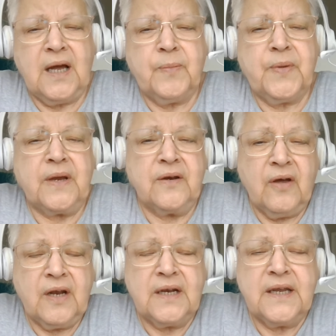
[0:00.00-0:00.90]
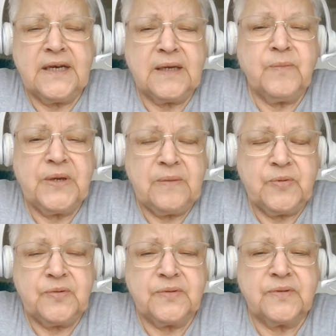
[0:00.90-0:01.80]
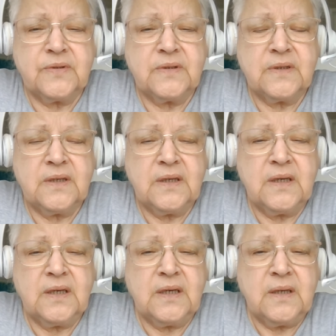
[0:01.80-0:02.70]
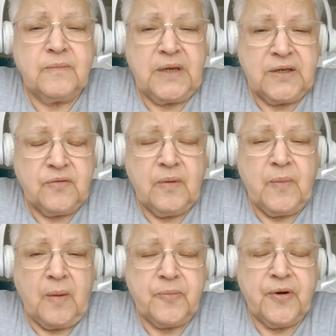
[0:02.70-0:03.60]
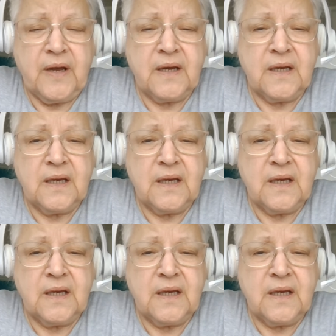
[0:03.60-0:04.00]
up and not letting people make you a mop rag